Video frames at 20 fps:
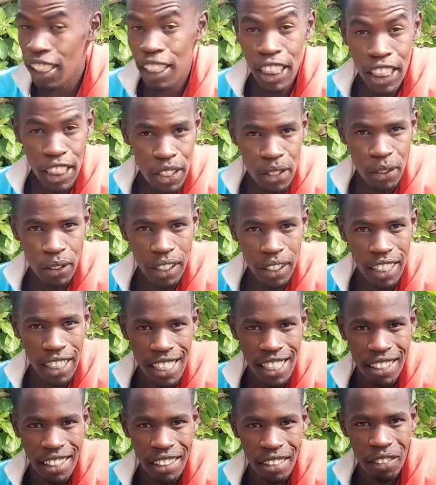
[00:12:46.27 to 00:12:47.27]
It's not
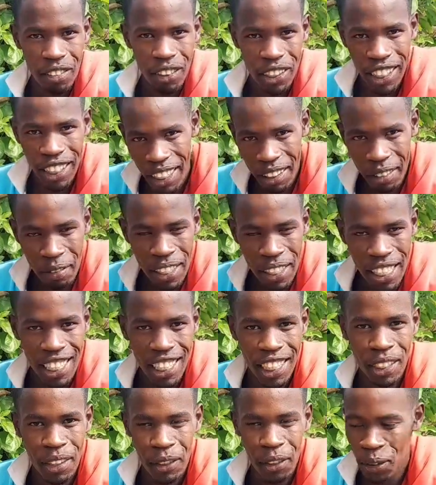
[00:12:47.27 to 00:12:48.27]
easy for young men like
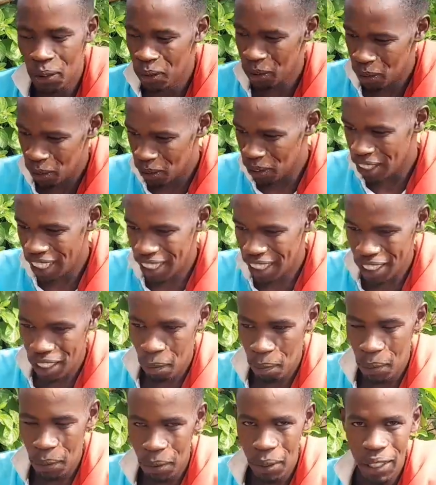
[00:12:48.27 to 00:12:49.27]
you to do such a
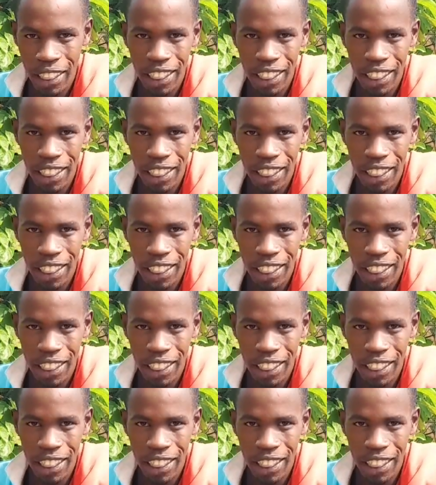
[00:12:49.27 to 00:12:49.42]
project.